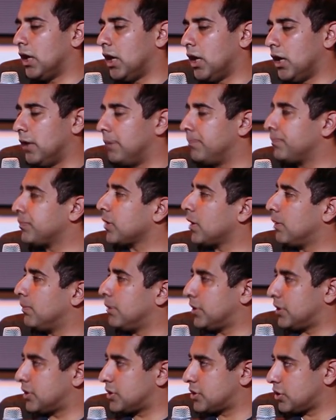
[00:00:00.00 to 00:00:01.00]

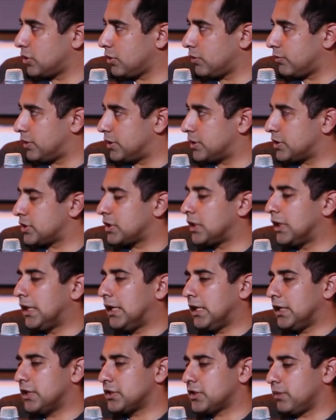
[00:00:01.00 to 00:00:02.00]
but the service
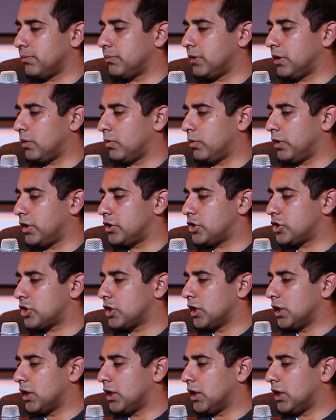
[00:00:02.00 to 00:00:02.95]
is something which